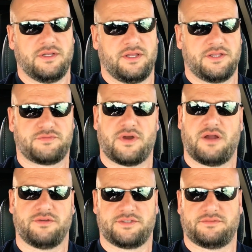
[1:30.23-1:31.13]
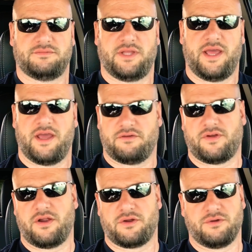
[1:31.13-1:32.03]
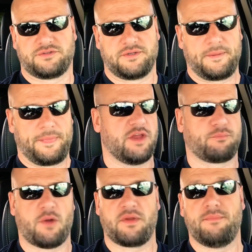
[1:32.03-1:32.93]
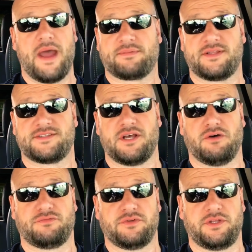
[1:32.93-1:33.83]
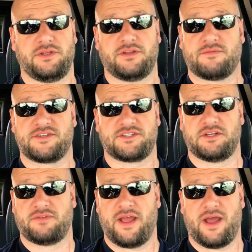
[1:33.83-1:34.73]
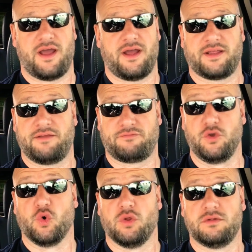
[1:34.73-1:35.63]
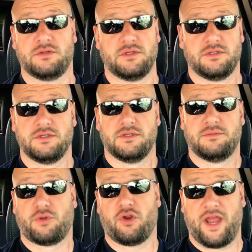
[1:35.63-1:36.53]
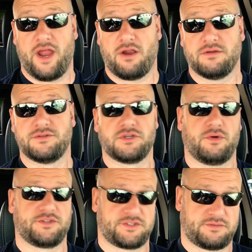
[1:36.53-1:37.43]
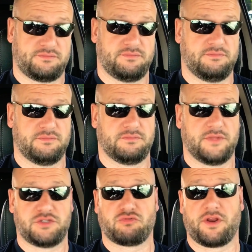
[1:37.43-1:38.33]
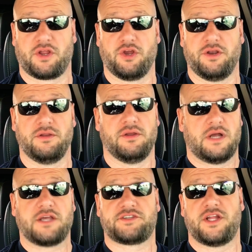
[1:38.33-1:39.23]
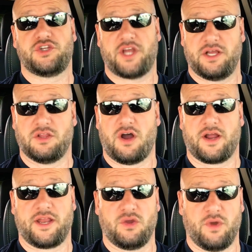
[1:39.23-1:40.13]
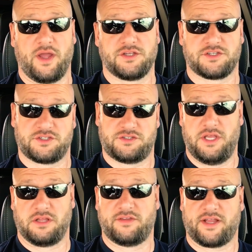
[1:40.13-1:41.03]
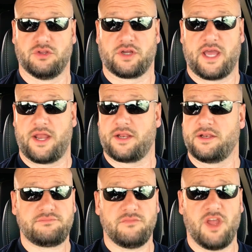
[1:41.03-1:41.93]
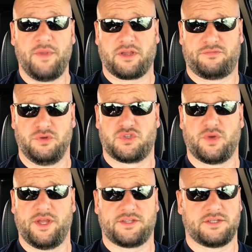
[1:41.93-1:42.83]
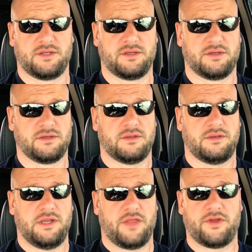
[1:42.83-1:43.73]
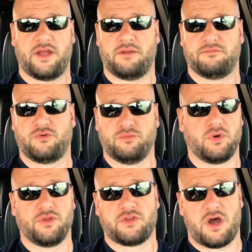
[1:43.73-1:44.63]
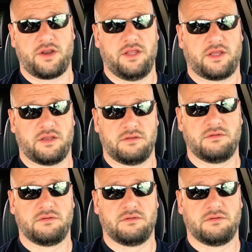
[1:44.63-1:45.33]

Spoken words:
as far as the AFR goes. It probably mapped itself for the deficit of fuel per air, so it's running good. I'll send Jay a log anyway, just so he can take a look at it and make a few tweaks. Now that I'm full bolt on, he can,